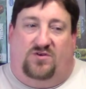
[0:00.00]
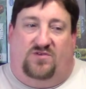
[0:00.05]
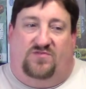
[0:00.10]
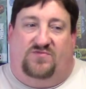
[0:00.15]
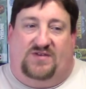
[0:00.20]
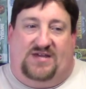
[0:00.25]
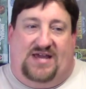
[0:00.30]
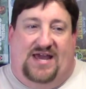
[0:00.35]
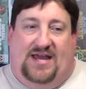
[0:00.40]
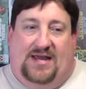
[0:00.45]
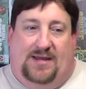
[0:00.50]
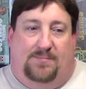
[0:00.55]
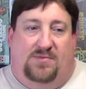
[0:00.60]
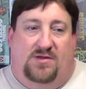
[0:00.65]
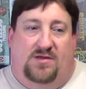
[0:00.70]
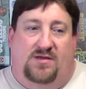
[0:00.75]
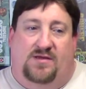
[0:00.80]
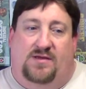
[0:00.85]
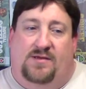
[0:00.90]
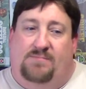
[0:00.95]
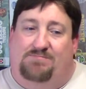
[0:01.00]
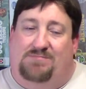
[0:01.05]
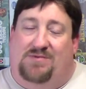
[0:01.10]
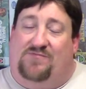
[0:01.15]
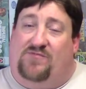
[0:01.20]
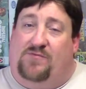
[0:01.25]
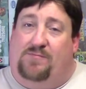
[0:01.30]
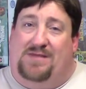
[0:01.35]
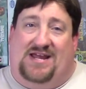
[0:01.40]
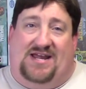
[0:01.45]
of game.
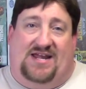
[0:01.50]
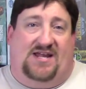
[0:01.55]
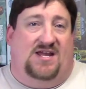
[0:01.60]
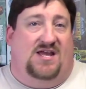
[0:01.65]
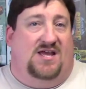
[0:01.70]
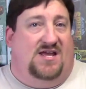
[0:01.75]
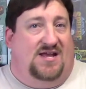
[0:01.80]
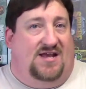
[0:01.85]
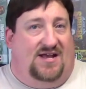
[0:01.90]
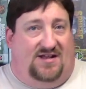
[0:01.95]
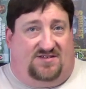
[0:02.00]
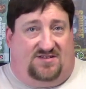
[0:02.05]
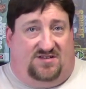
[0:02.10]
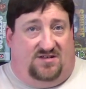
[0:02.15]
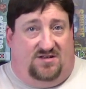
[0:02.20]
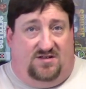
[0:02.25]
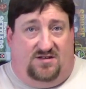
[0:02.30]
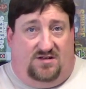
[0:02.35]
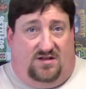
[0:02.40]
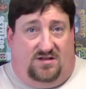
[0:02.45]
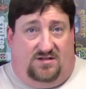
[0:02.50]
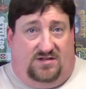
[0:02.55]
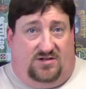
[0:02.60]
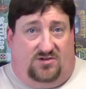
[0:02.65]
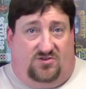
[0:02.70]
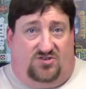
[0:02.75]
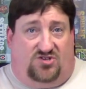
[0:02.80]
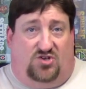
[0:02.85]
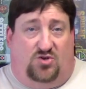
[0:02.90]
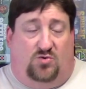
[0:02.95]
But for me, it's a, a
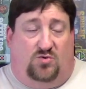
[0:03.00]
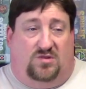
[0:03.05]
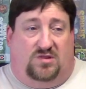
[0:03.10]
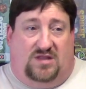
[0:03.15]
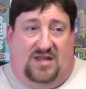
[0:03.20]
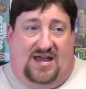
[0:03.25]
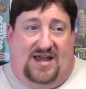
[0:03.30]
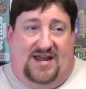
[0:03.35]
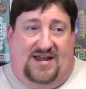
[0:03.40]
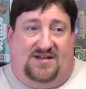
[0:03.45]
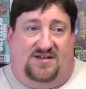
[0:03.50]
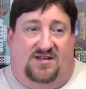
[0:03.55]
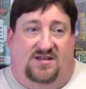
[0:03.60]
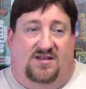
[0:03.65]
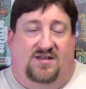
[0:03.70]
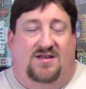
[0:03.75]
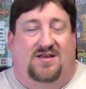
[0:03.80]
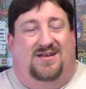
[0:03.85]
little too light.